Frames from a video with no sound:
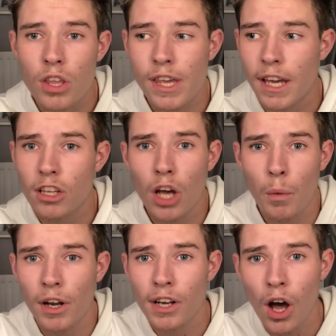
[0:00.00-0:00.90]
You can
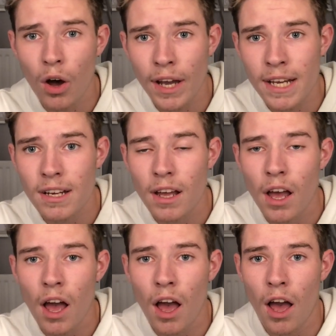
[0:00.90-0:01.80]
go online
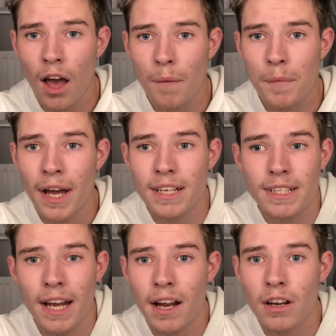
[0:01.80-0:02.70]
and